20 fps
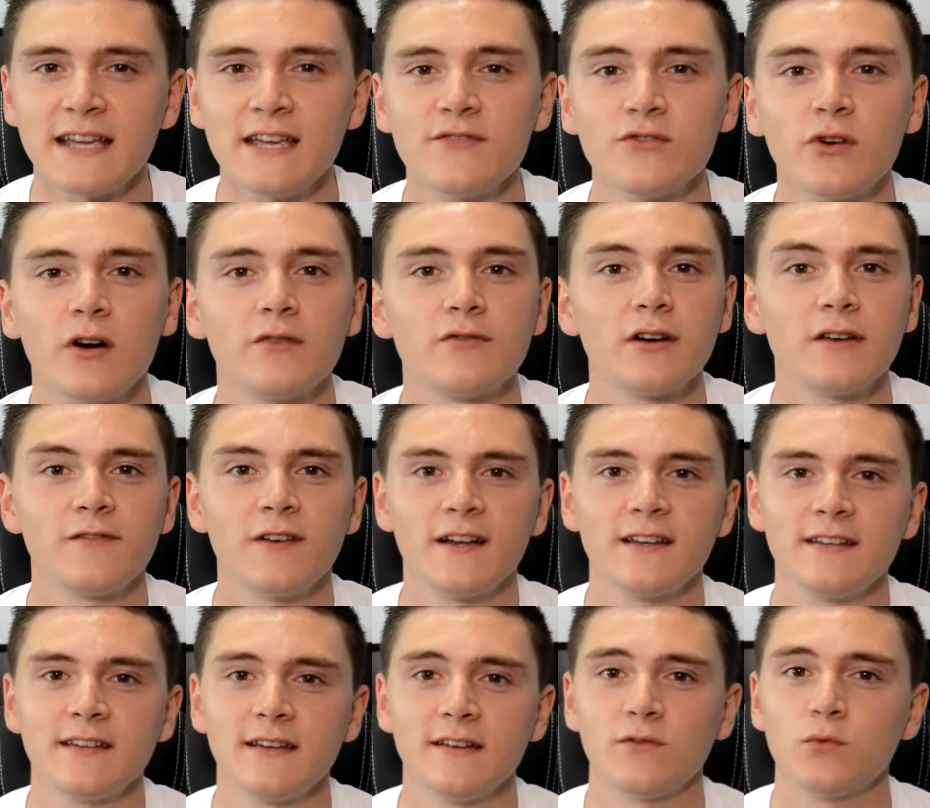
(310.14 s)
now you've got a rough
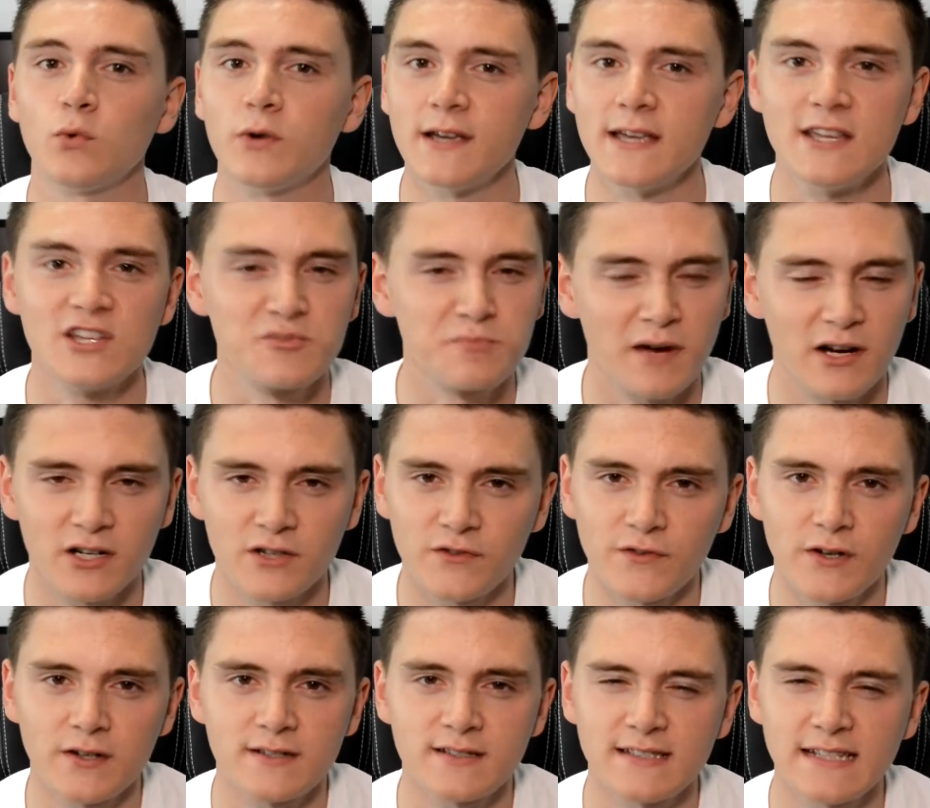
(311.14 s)
idea of what each
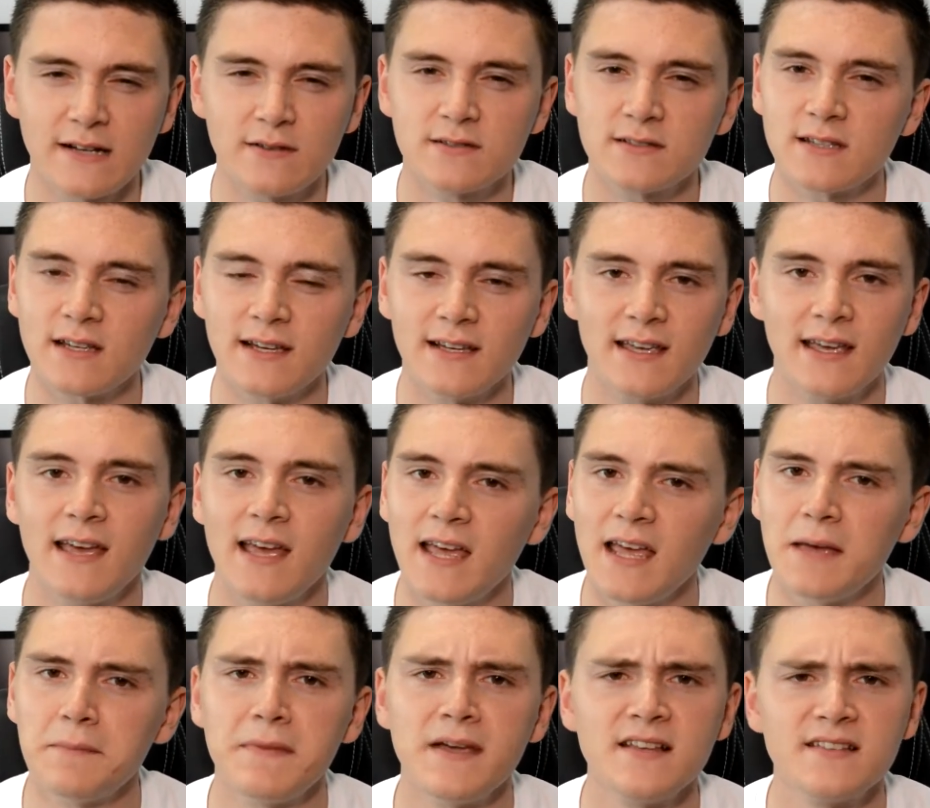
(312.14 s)
microphone sounds like.
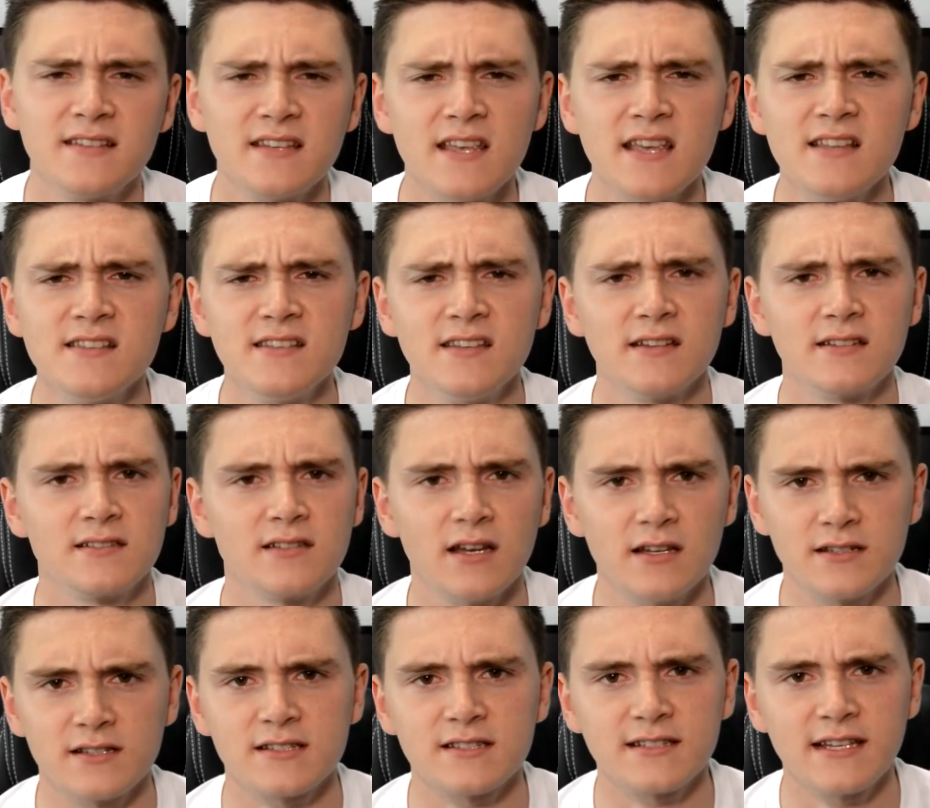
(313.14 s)
It makes it easier to
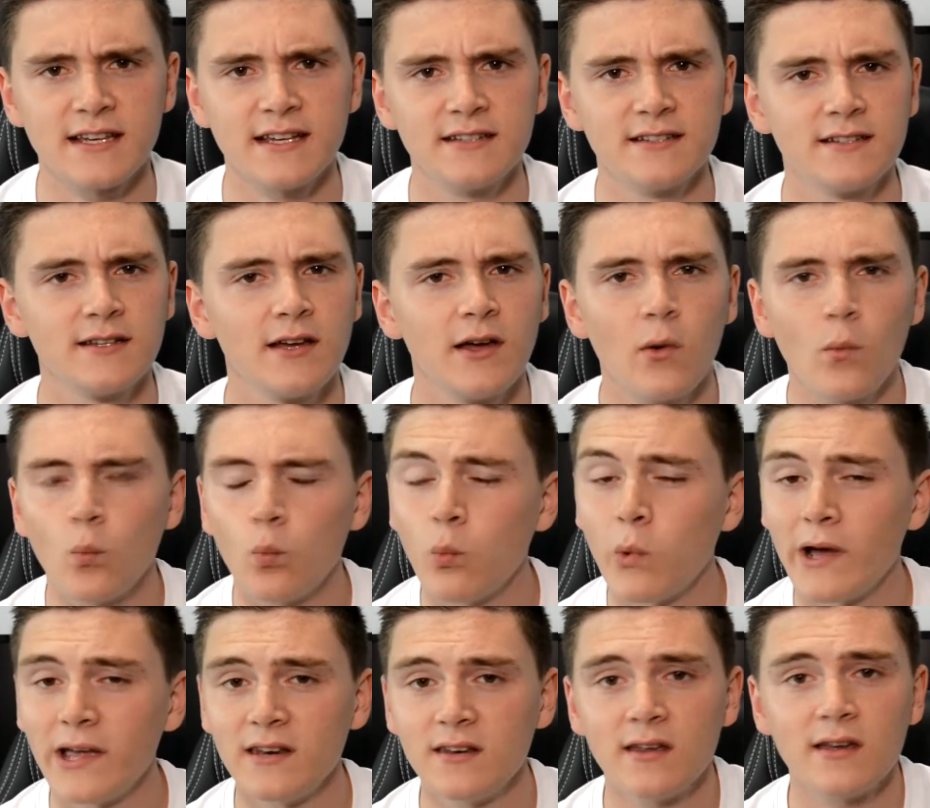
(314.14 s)
understand
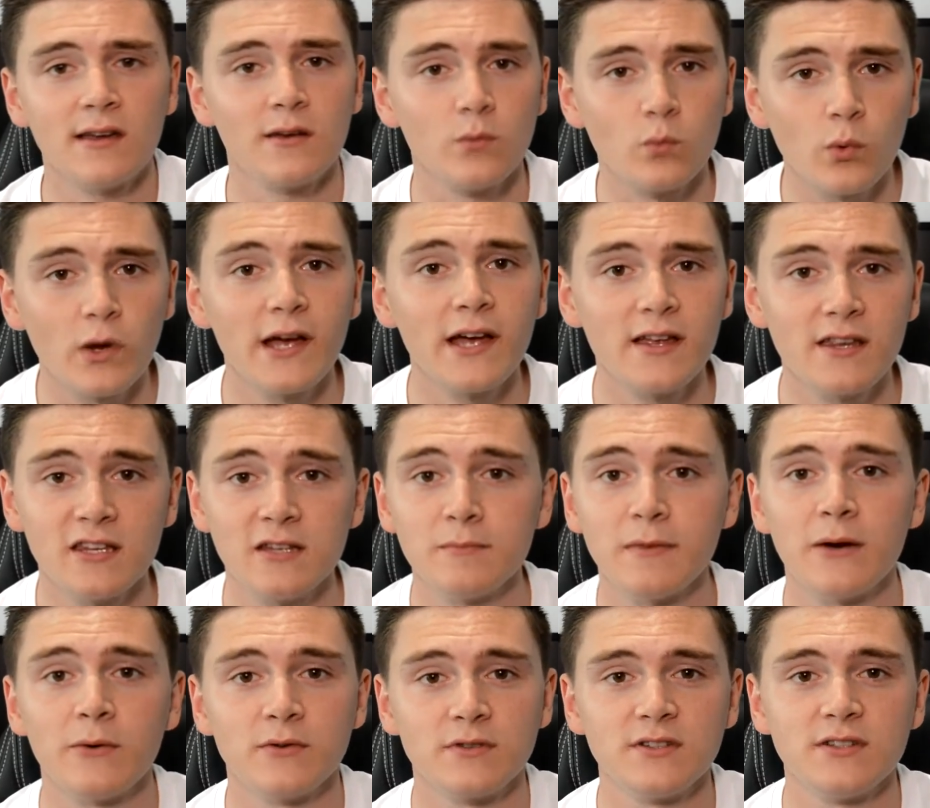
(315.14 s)
when and where you
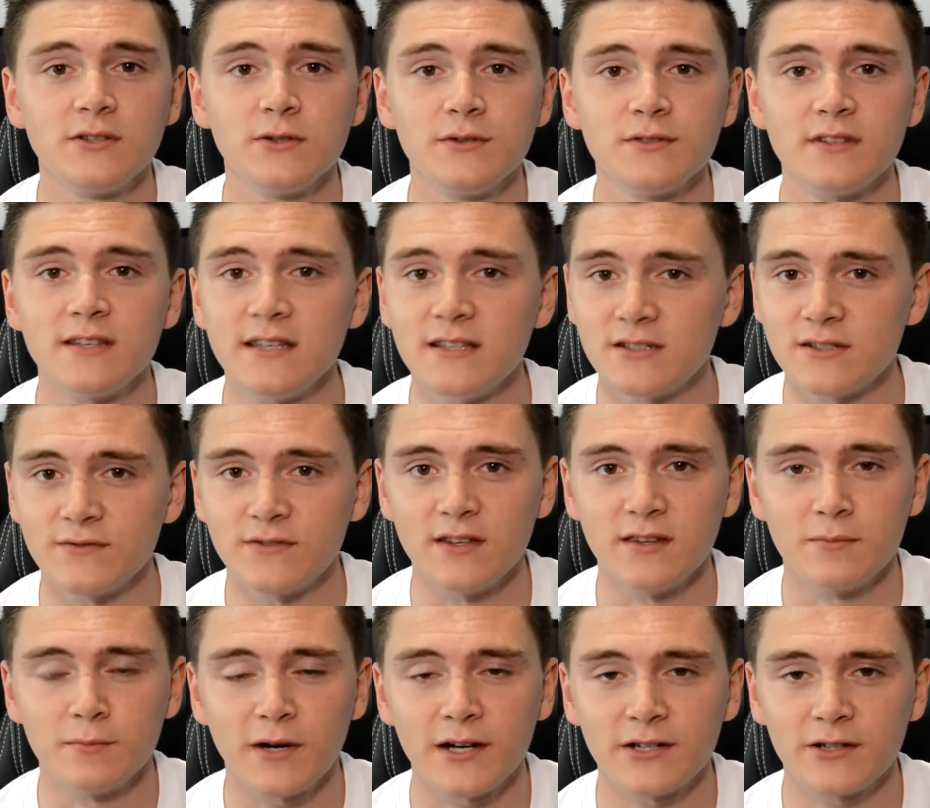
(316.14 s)
might want to use each of
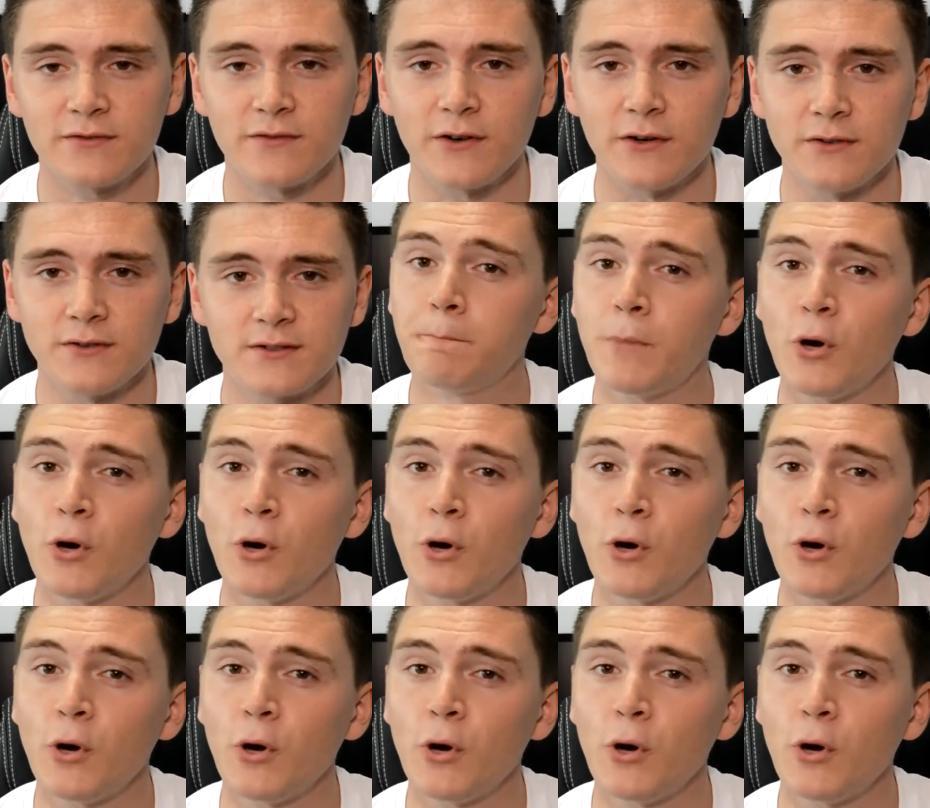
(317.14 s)
these microphones.